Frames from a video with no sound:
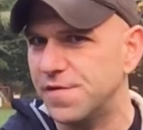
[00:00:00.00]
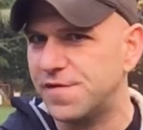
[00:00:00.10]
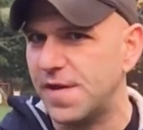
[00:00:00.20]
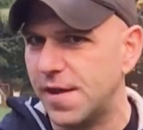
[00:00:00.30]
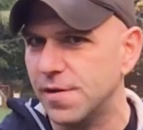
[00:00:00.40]

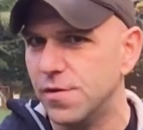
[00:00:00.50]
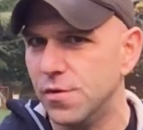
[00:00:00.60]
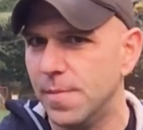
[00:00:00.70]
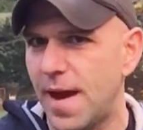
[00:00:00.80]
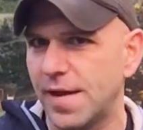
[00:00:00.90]
stick a
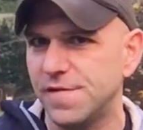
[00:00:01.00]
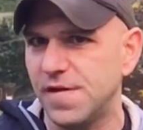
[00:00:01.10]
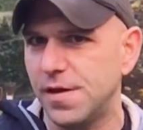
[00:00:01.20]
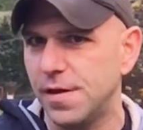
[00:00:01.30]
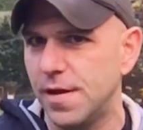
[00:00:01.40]
new
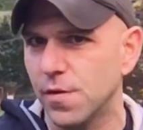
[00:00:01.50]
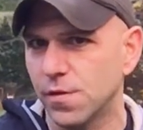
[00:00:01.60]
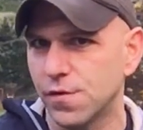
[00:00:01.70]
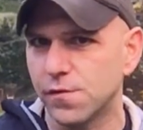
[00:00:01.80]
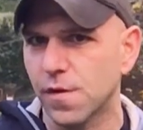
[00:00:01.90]
magazine in it,
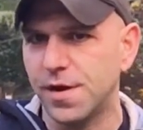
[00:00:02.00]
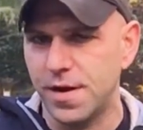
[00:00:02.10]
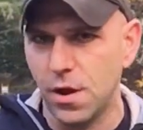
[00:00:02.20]
or they'll run an